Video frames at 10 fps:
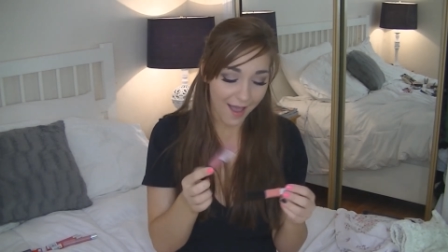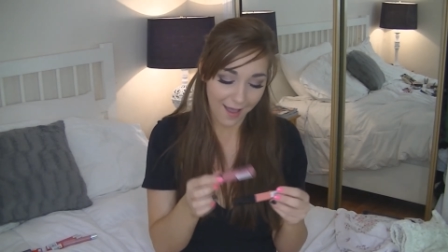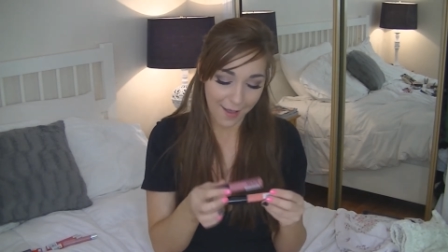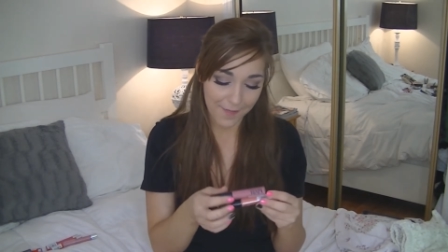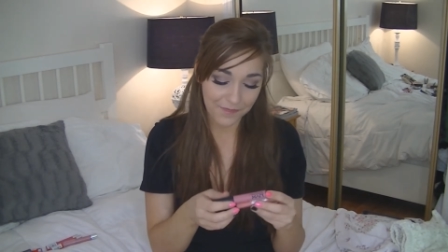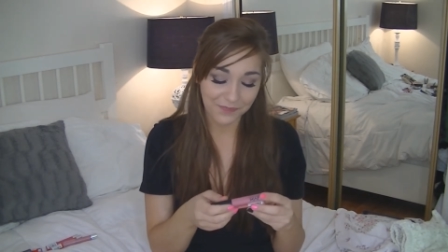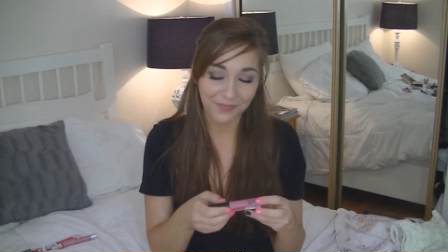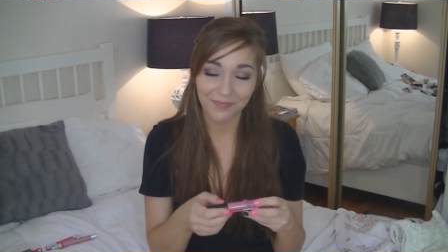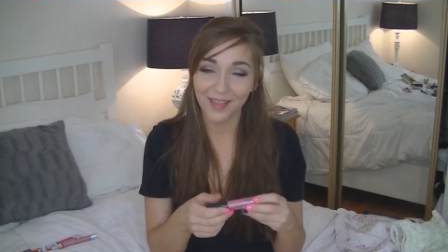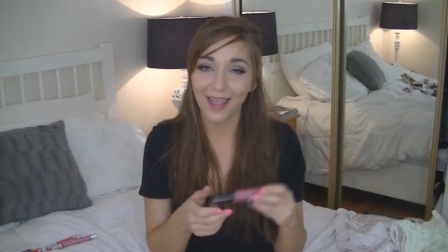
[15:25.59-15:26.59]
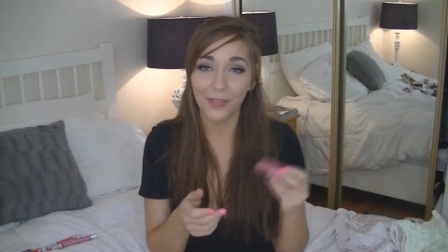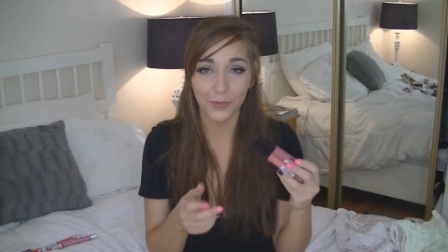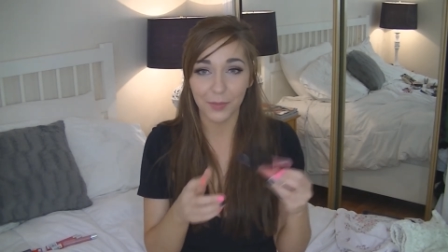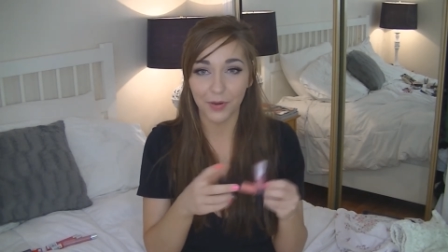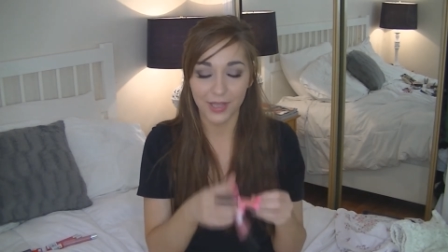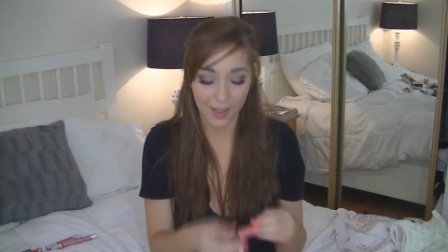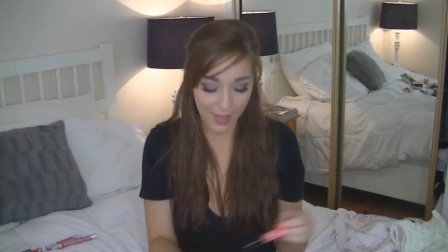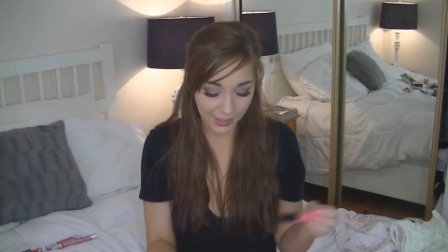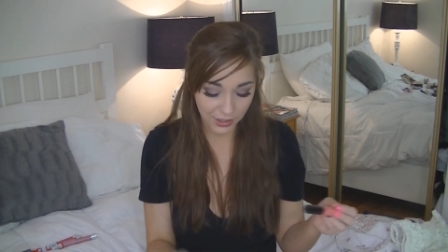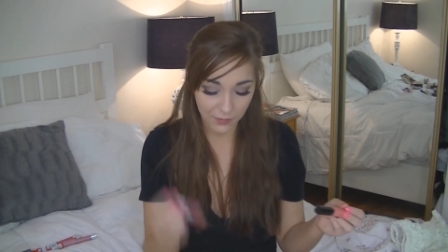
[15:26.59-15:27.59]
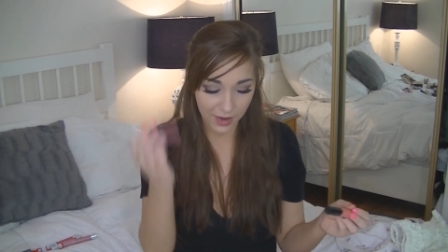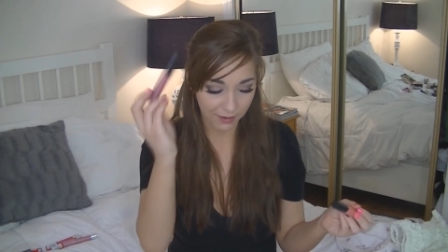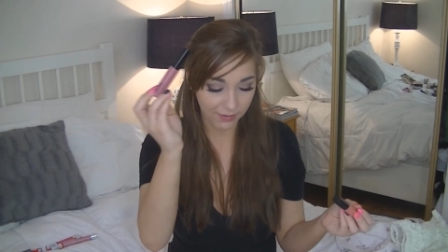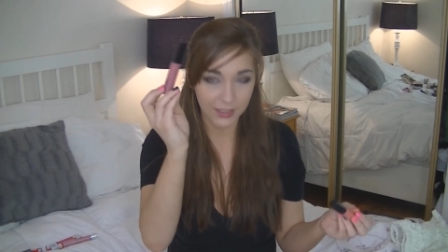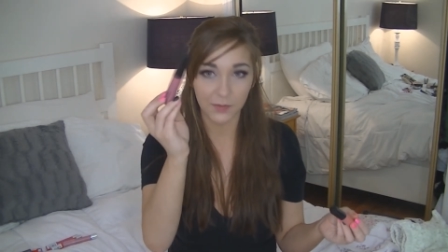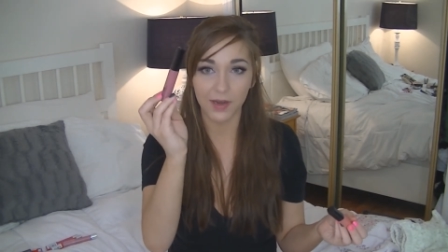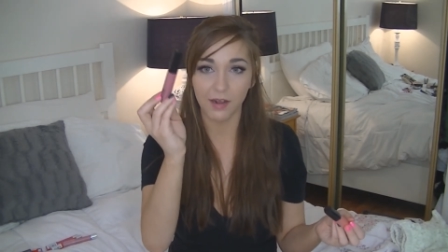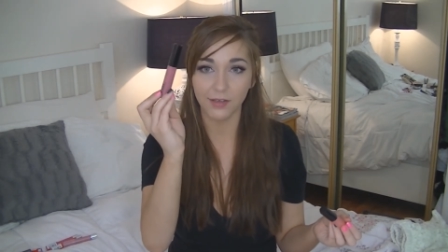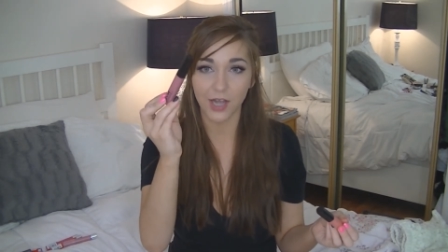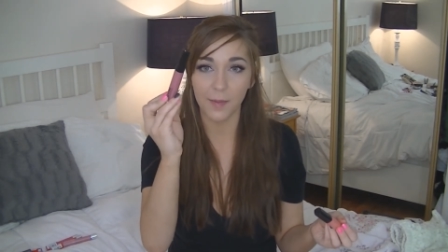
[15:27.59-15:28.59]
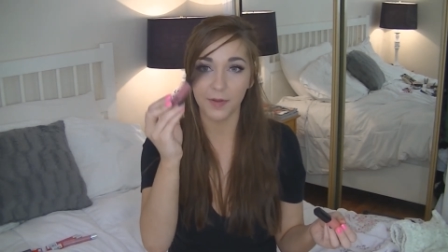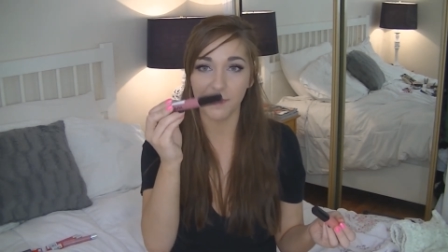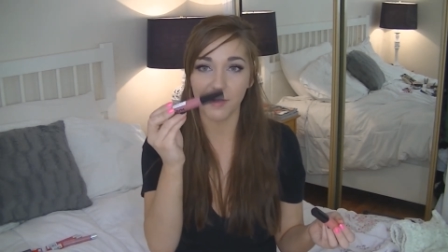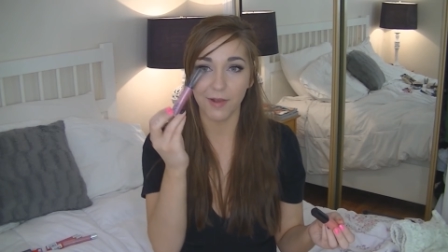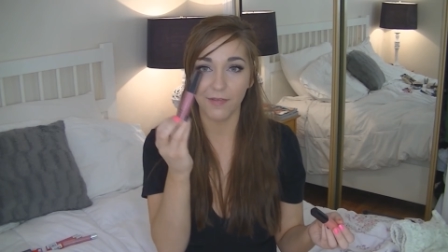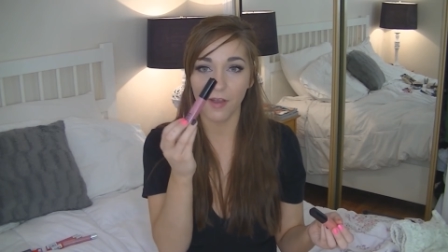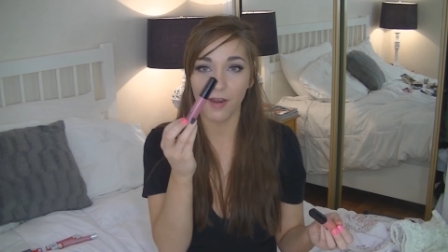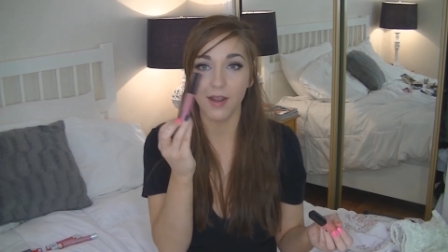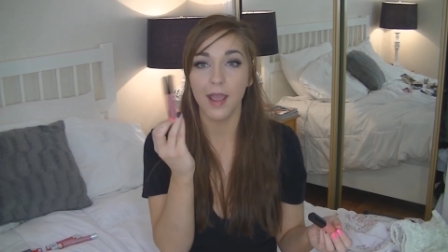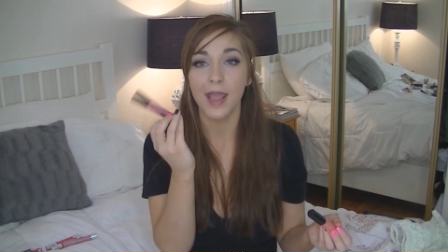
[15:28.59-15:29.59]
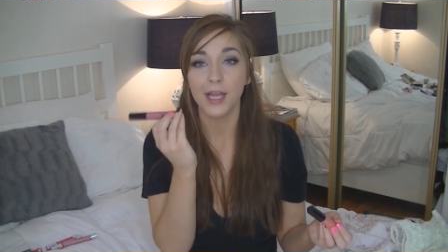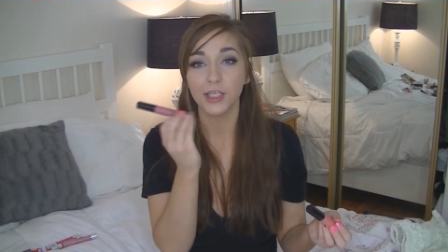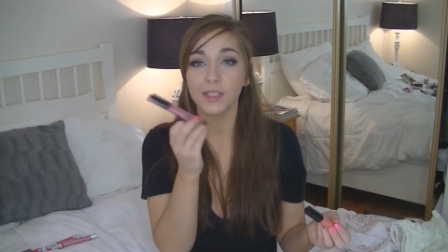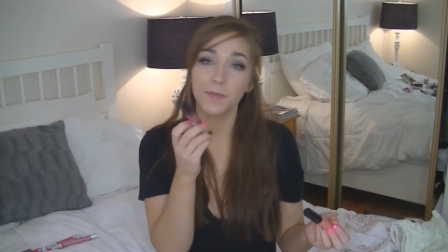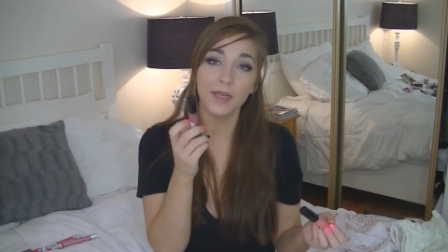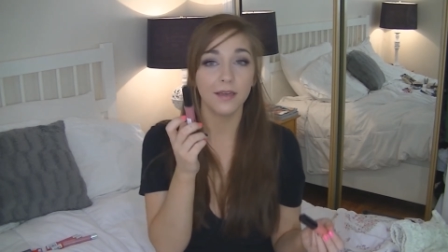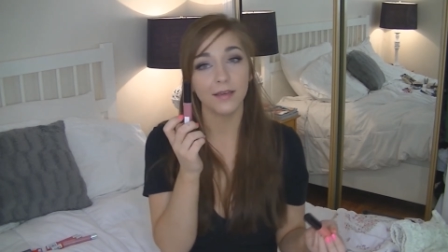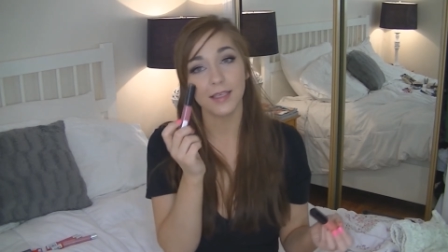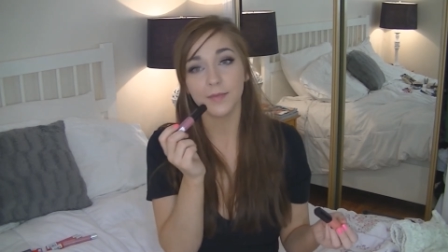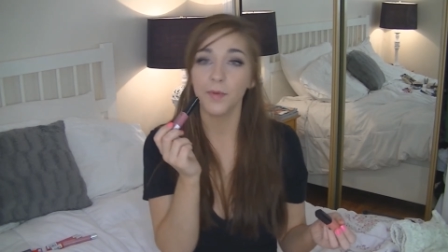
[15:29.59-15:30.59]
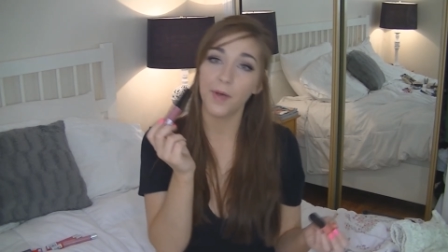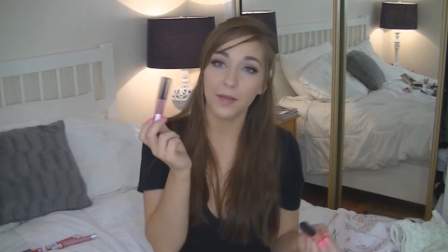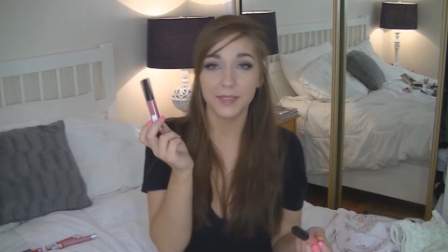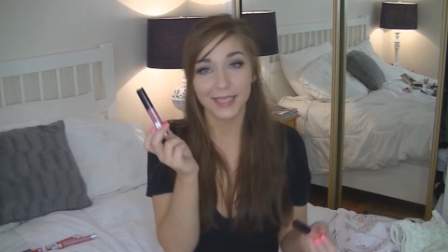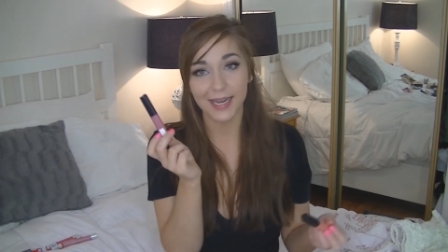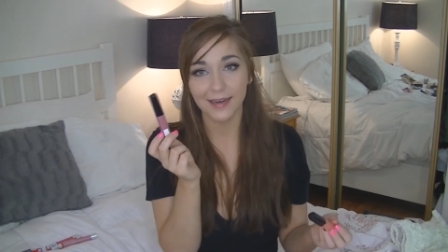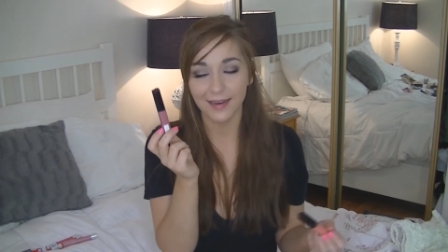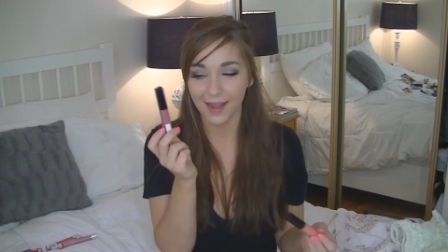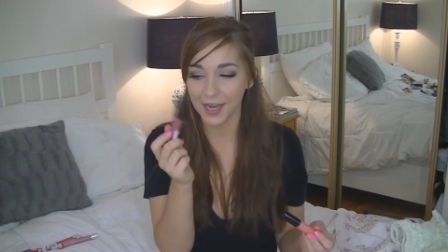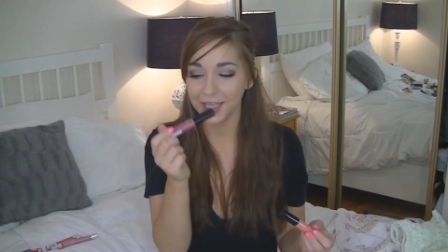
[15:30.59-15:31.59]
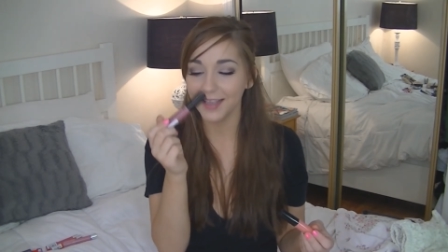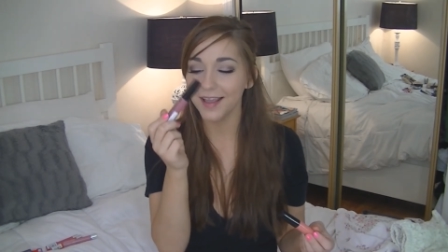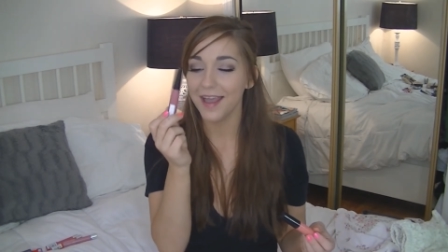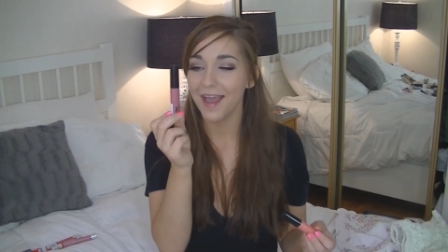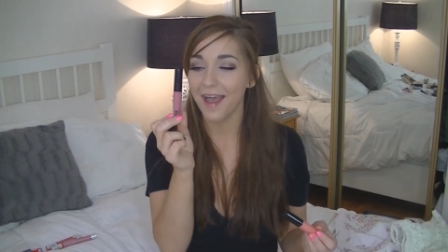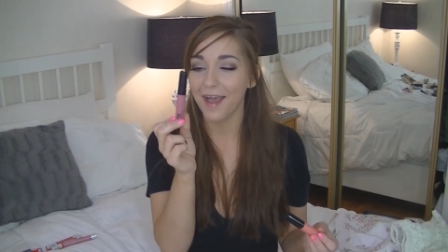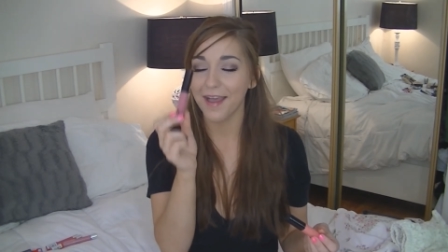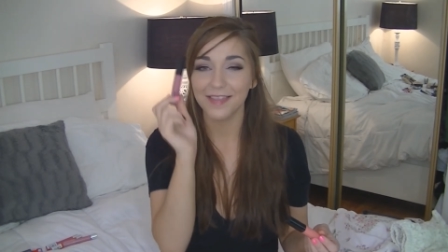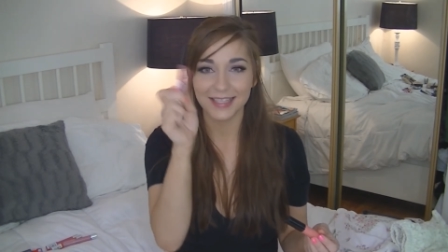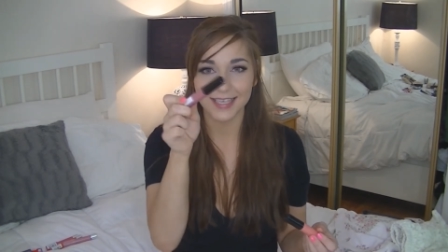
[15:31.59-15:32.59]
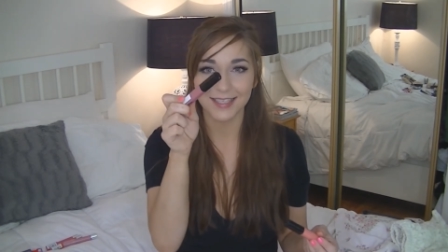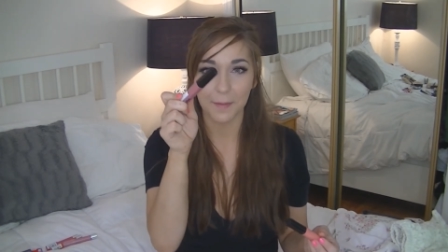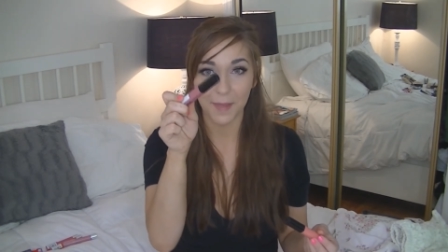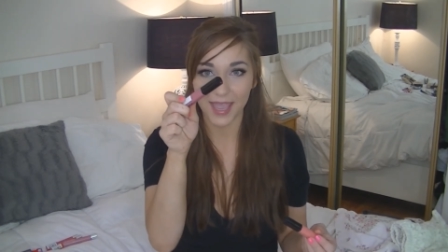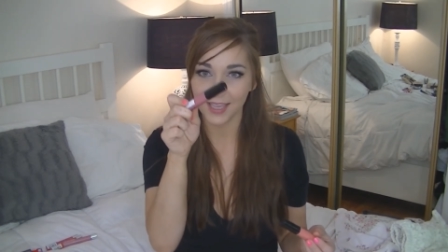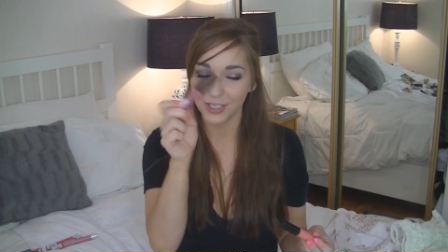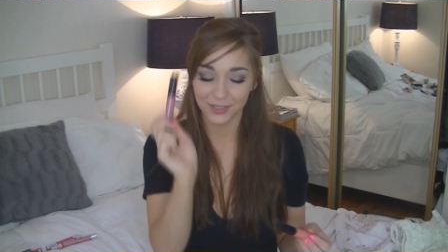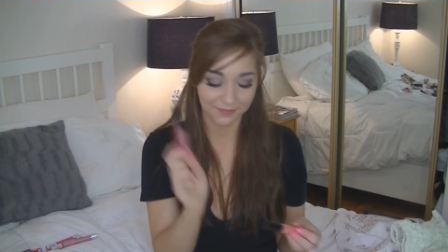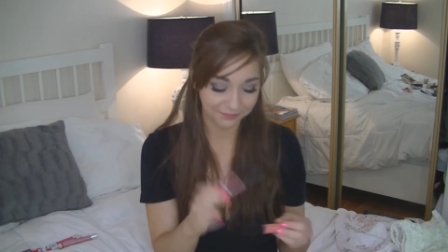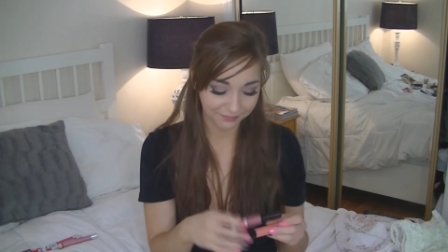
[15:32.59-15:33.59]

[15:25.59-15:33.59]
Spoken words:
And they're really pretty. I'm actually wearing this one on top of my Revlon Just Bitten Kissable Balm Stain in Honey, and this is beige.